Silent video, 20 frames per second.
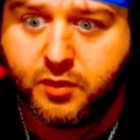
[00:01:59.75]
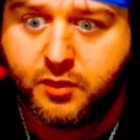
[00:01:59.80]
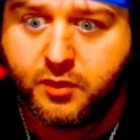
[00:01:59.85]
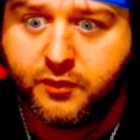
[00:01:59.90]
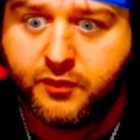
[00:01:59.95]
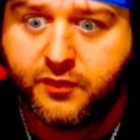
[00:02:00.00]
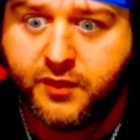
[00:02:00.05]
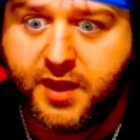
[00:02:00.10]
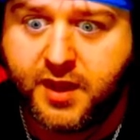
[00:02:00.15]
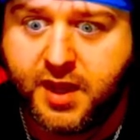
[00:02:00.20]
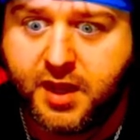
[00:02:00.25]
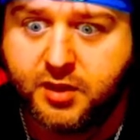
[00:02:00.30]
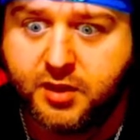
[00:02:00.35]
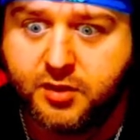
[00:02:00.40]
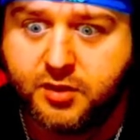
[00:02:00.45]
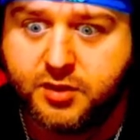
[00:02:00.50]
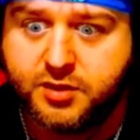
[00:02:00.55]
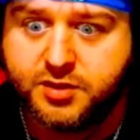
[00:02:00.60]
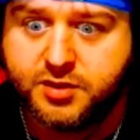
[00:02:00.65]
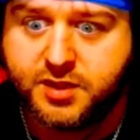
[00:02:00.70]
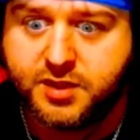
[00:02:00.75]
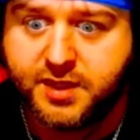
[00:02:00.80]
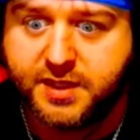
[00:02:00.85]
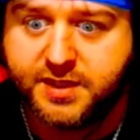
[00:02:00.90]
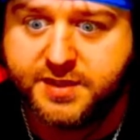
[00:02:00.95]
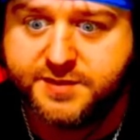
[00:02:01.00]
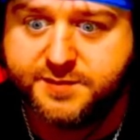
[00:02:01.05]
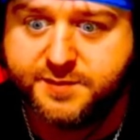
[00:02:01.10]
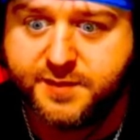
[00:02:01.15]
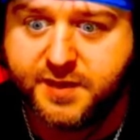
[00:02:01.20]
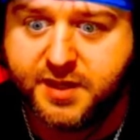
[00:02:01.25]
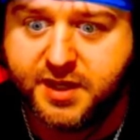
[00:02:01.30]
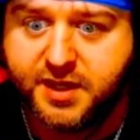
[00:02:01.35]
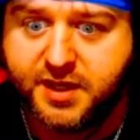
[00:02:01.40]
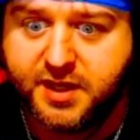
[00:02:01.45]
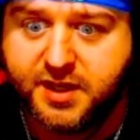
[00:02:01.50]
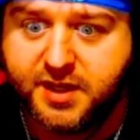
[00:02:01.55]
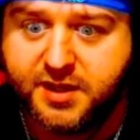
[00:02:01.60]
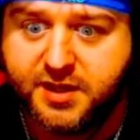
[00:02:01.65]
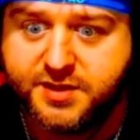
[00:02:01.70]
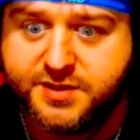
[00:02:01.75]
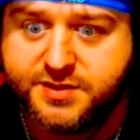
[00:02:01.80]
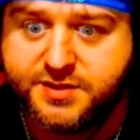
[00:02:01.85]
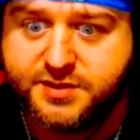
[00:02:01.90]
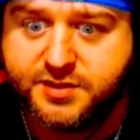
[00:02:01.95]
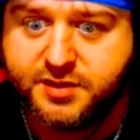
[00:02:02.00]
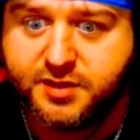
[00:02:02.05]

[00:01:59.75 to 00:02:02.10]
That looks like space.